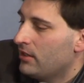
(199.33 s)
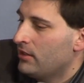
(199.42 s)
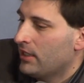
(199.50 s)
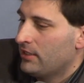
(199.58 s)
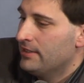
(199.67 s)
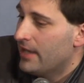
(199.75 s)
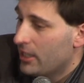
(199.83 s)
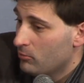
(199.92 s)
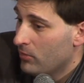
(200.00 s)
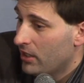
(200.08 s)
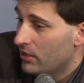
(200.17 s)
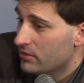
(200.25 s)
like
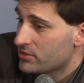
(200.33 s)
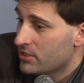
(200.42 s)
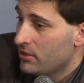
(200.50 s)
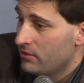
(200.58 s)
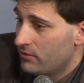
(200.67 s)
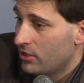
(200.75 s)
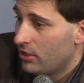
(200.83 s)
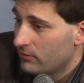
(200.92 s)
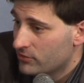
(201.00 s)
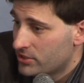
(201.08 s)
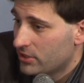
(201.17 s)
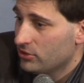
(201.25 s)
nightmares that all of
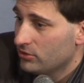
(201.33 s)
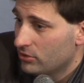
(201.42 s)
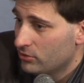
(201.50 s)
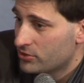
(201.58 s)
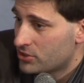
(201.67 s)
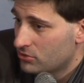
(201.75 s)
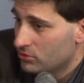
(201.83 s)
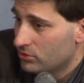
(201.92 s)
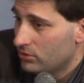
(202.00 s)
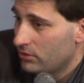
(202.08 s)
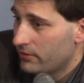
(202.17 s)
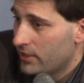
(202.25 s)
a sudden you go to a
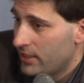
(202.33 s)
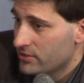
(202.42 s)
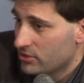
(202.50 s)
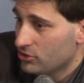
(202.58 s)
school that has a